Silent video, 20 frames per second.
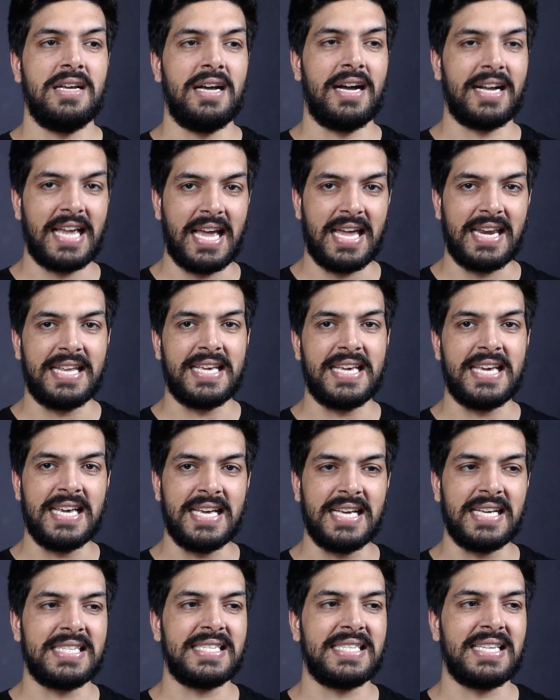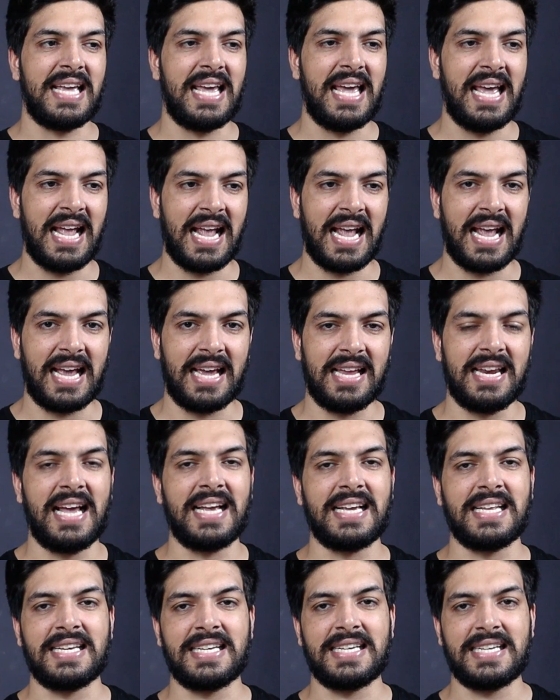Again, E is A,
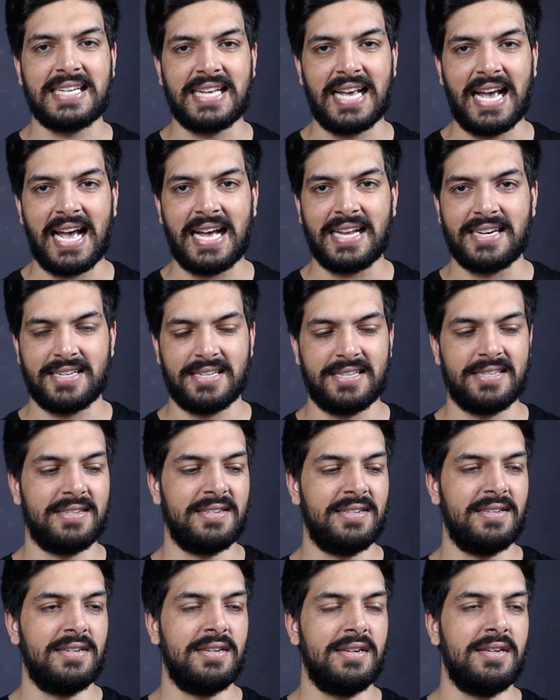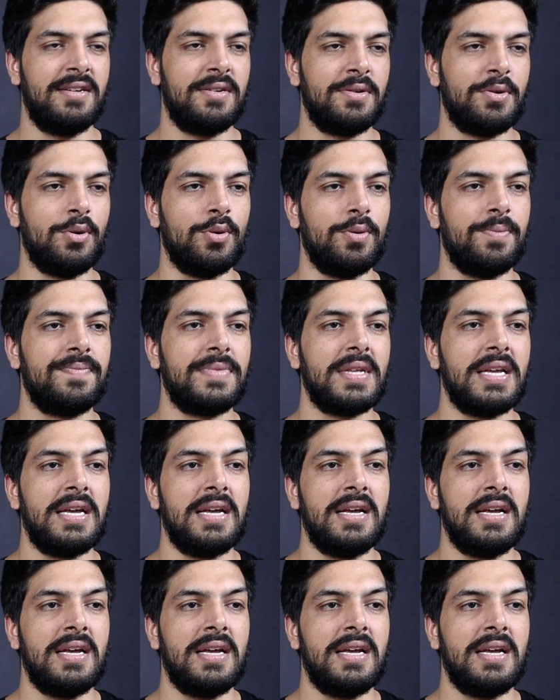like in get. Cool.